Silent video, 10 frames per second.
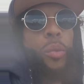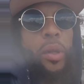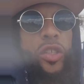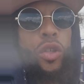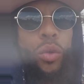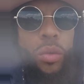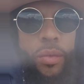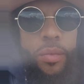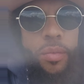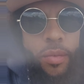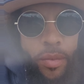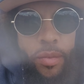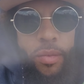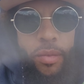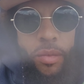on the class two plus two,
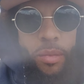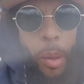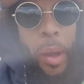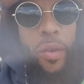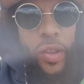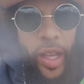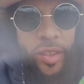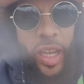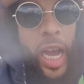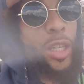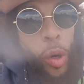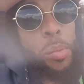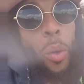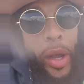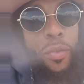my math class. I had
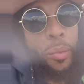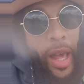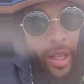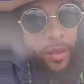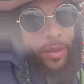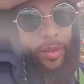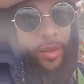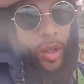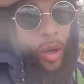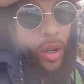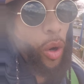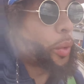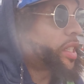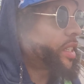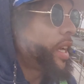to work my way up from that,
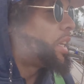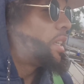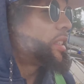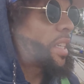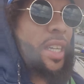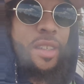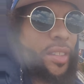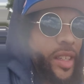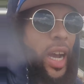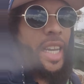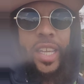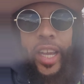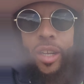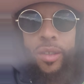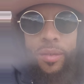or read. Nigga, I
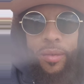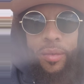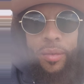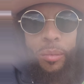didn't care